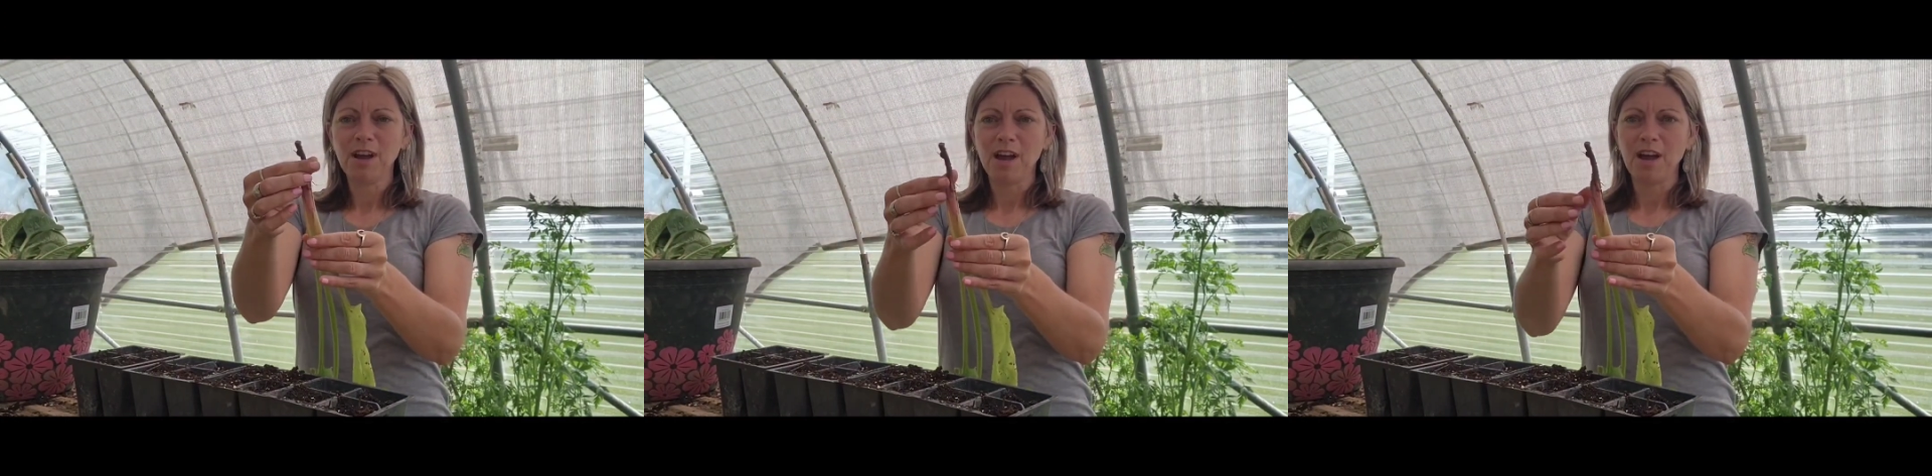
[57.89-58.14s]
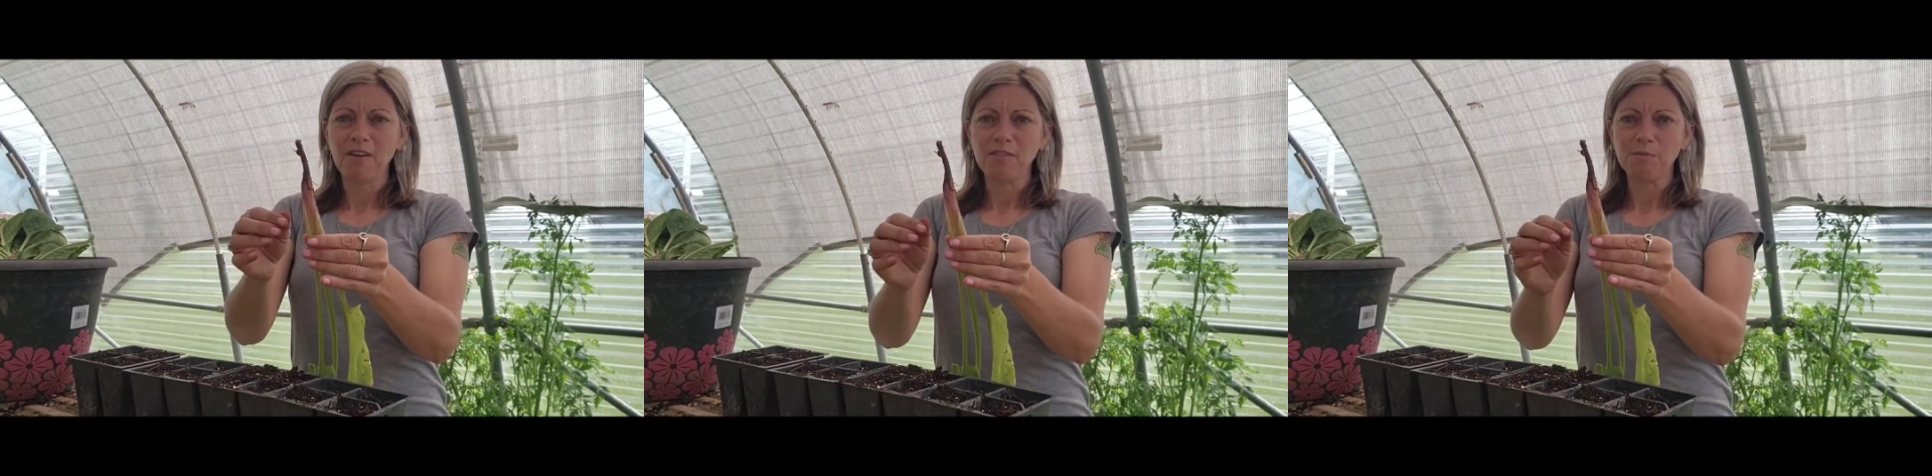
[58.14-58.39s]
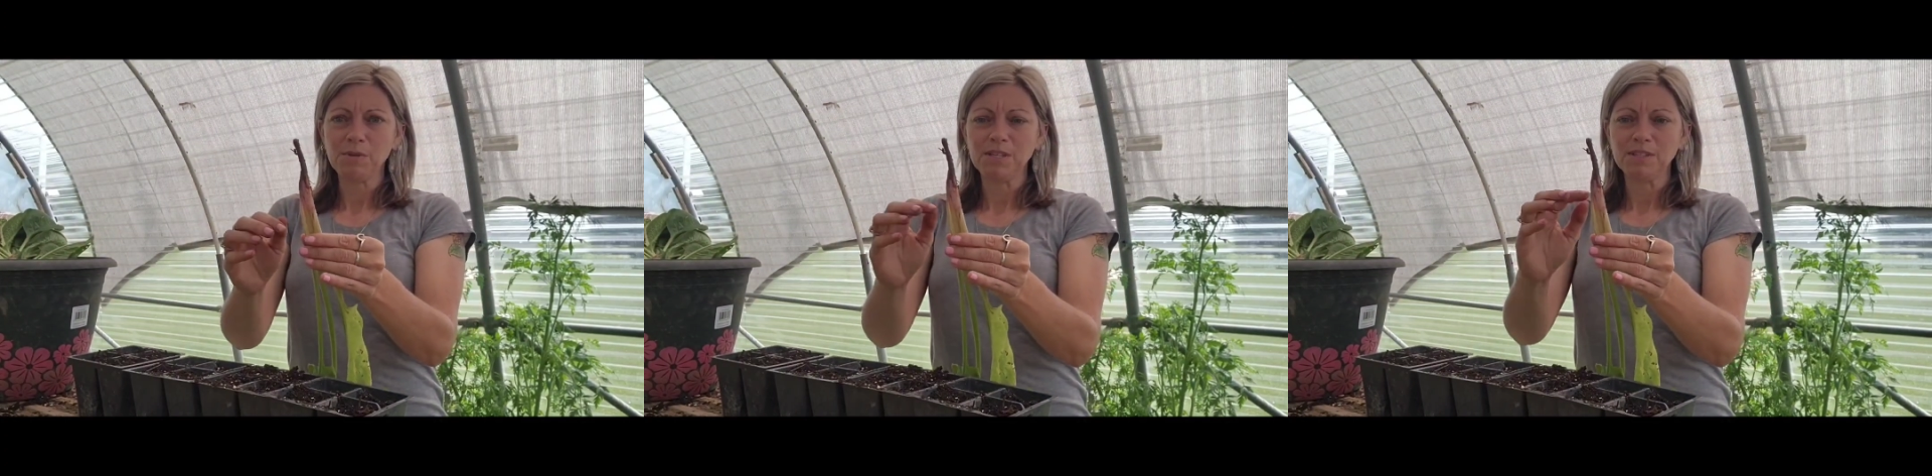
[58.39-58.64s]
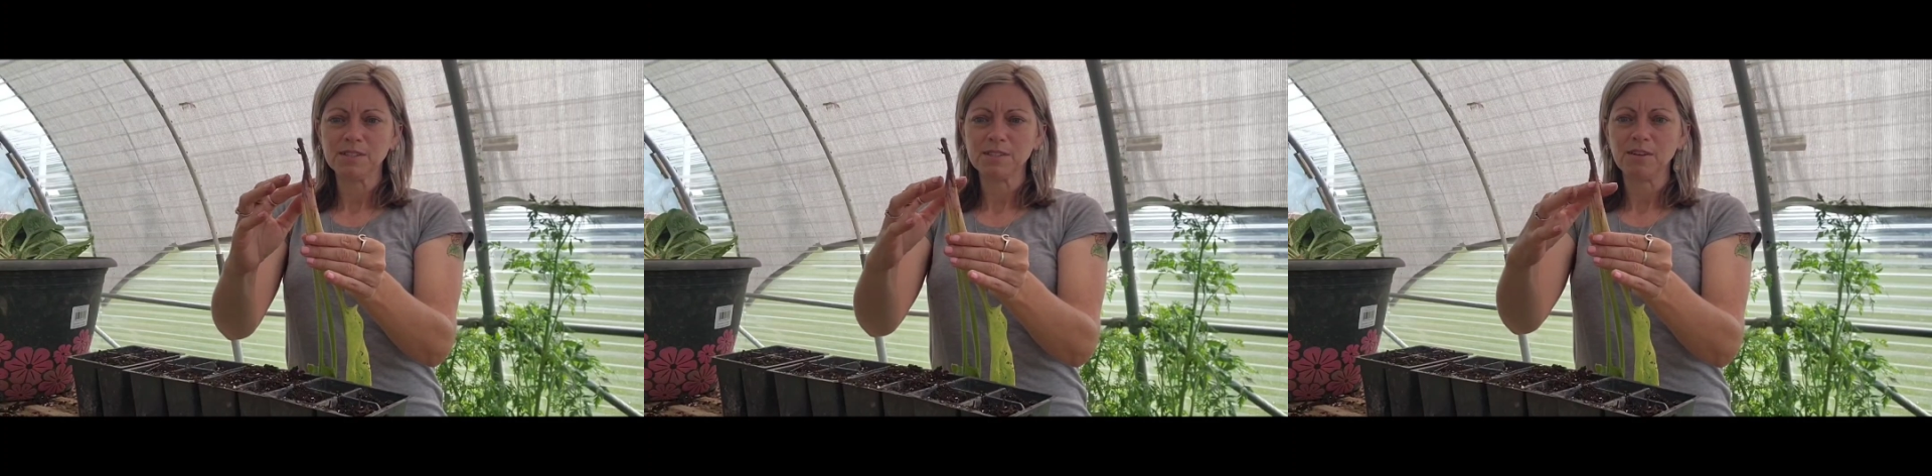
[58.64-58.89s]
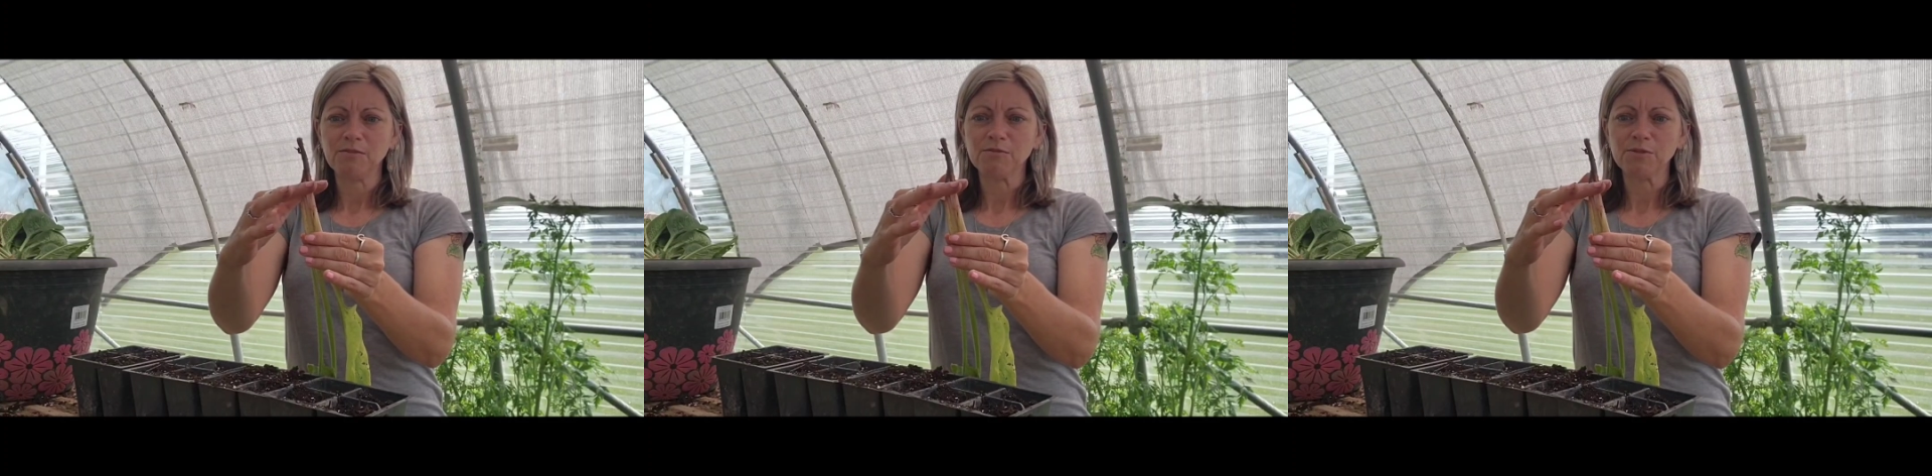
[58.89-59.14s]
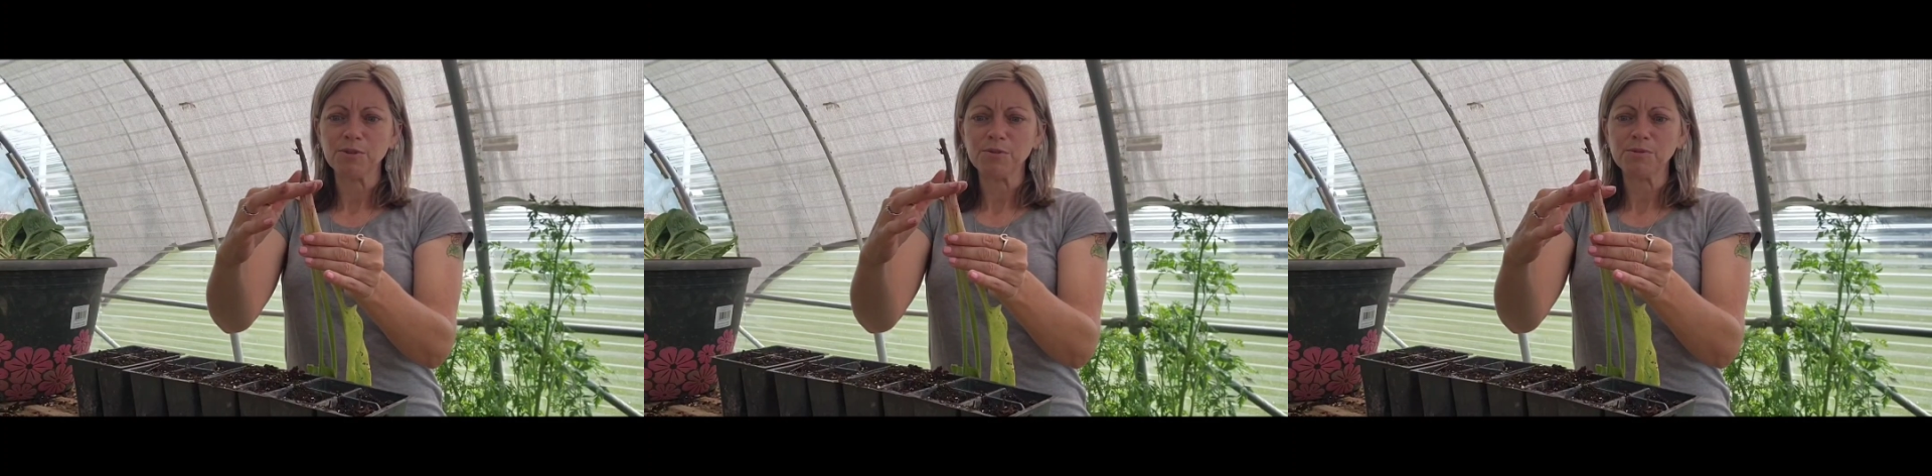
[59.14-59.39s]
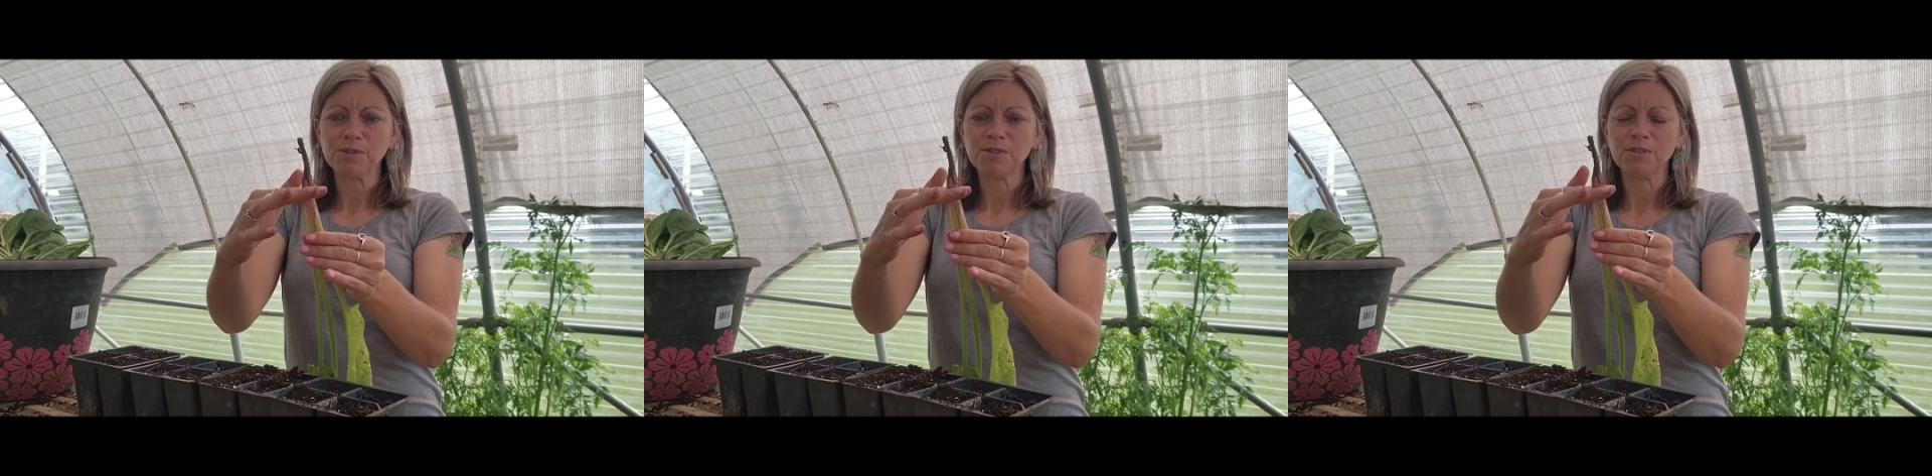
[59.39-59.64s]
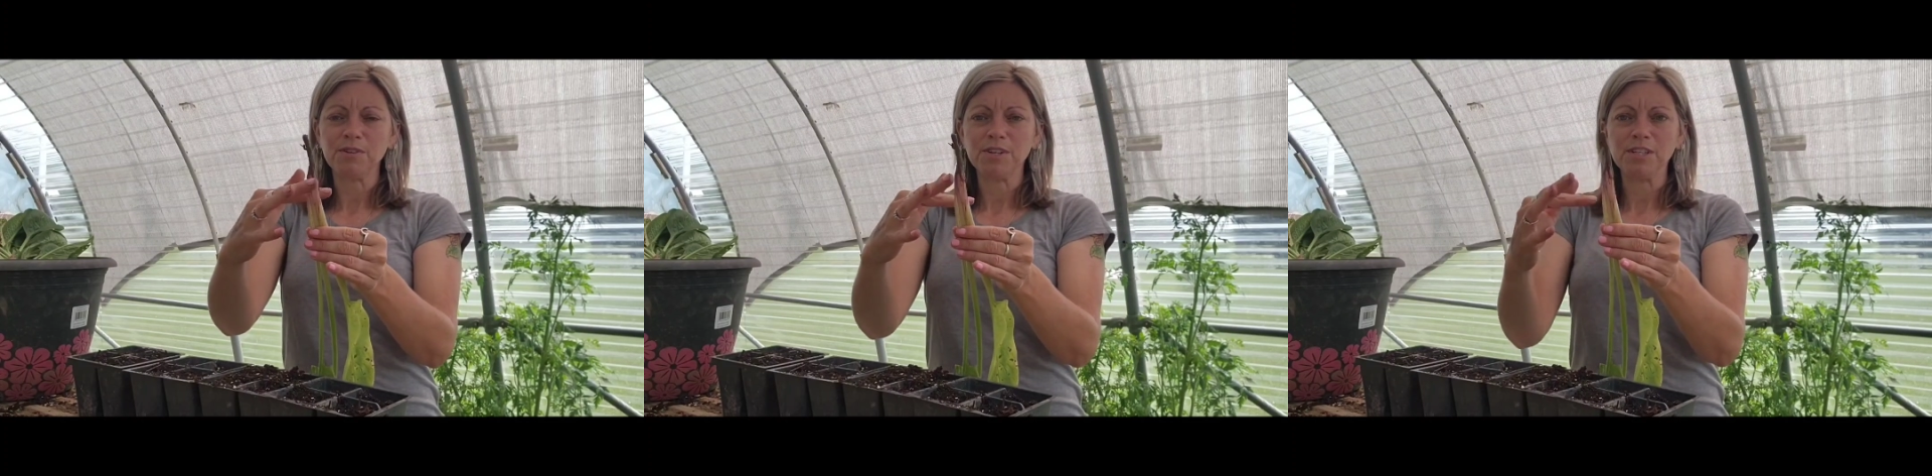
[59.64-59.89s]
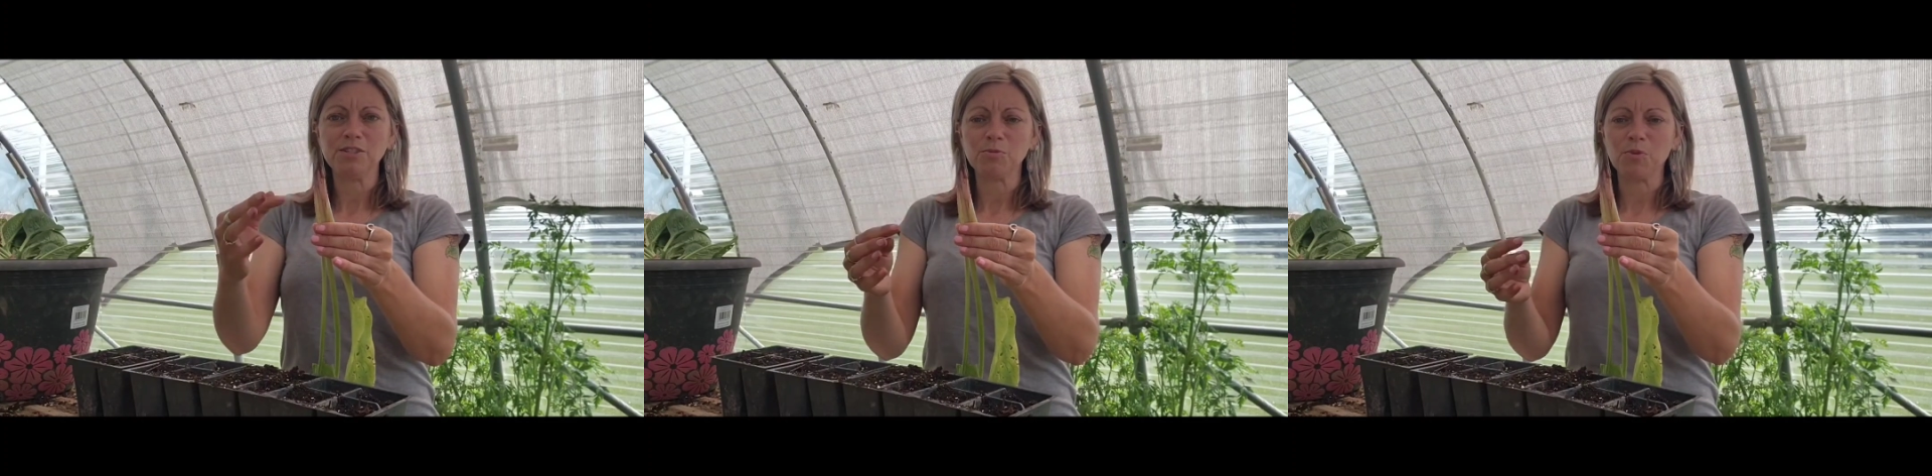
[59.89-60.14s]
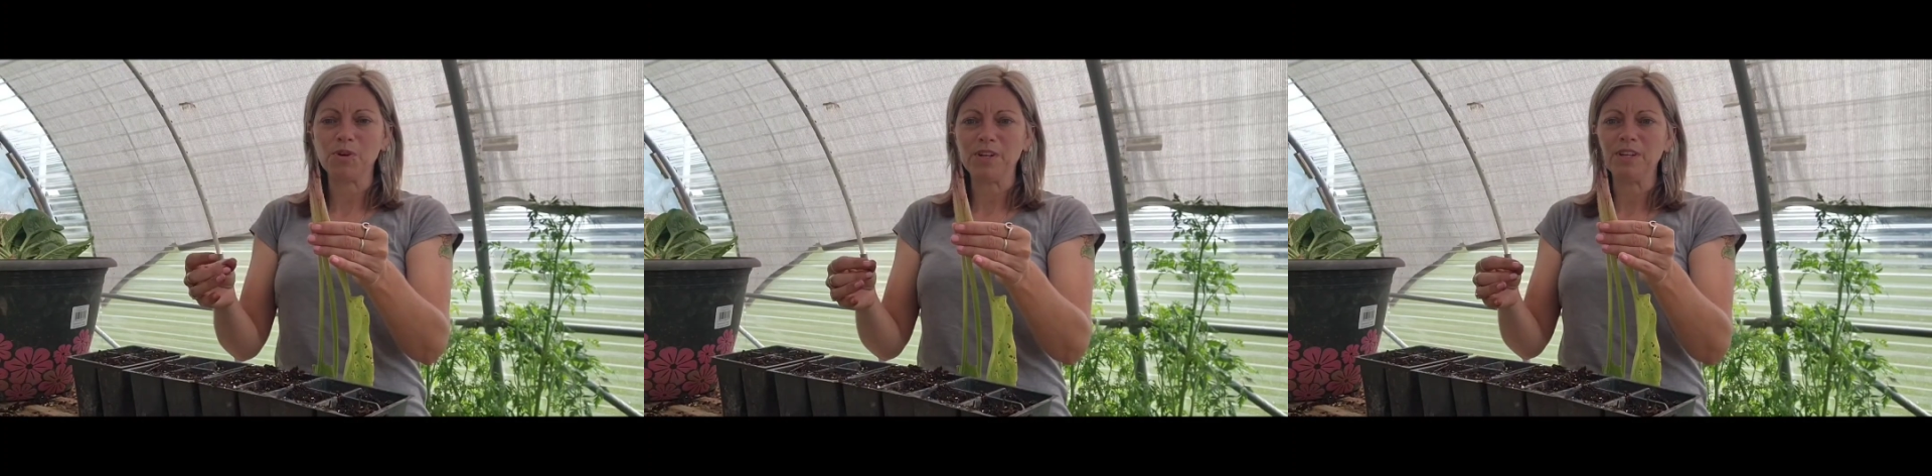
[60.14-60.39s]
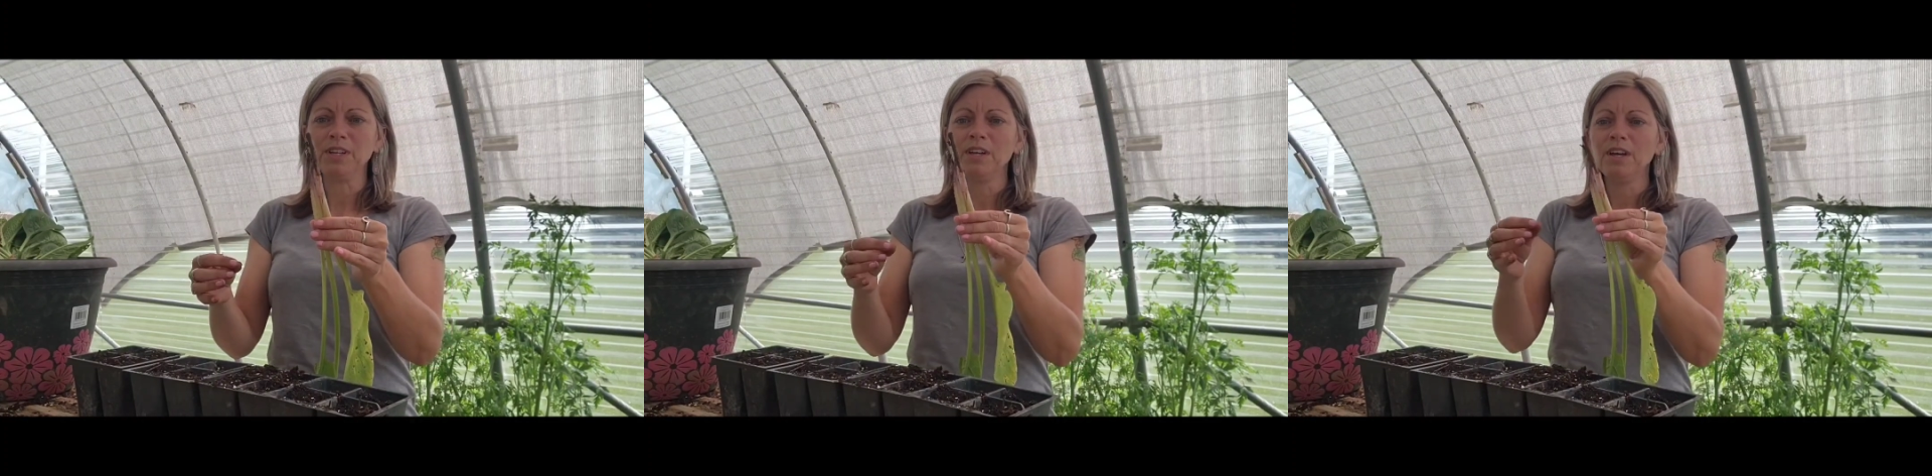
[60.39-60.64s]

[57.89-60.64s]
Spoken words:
I have a piece of root on each one.